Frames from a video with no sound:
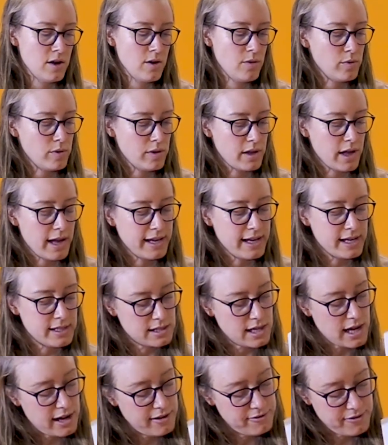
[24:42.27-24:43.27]
well, I guess
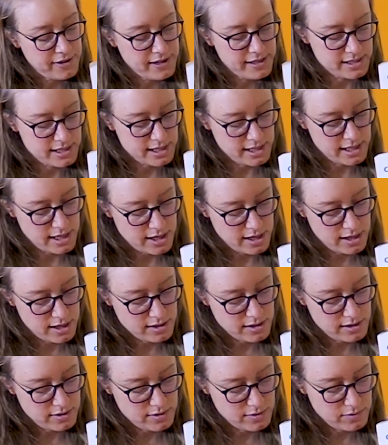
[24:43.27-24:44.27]
I phrased it here,
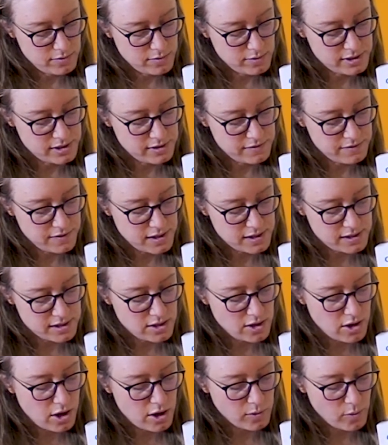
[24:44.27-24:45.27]
was the faucet
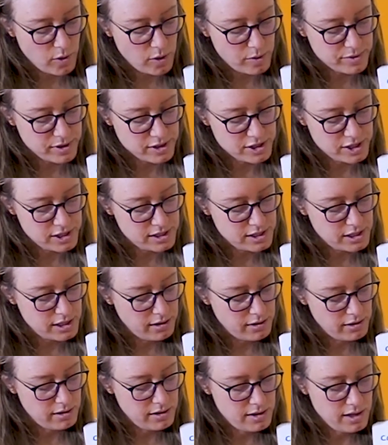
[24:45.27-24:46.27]
on while brushing
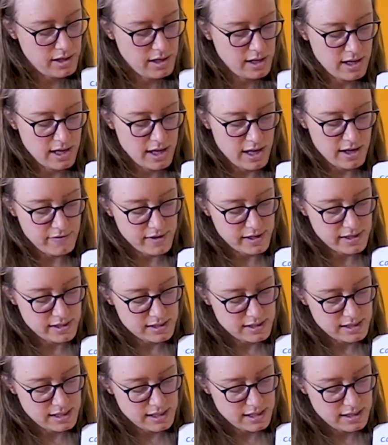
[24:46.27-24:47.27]
teeth? If I
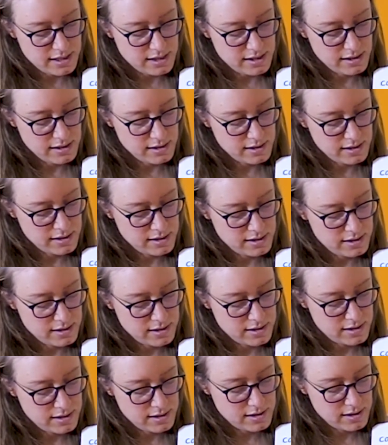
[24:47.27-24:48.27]
did,
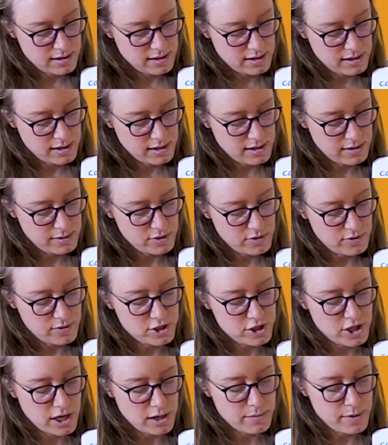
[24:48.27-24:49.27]
you can do a
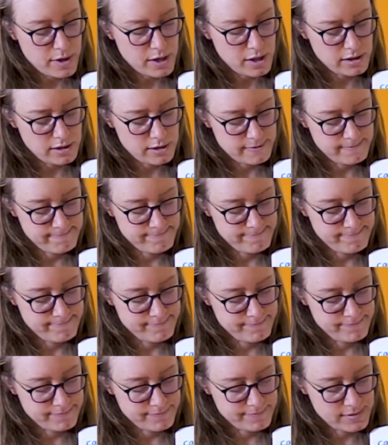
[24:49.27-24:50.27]
check mark.
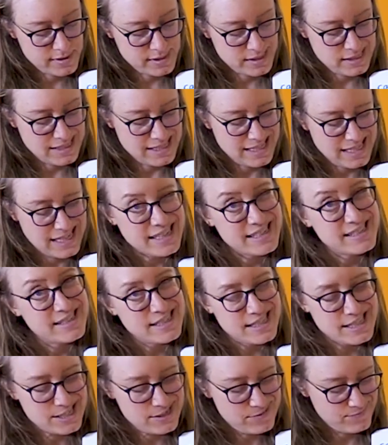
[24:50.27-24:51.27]
I
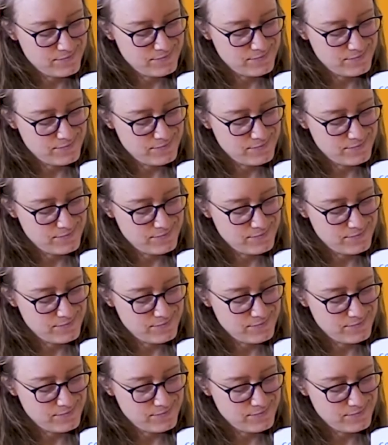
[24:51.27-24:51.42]
did,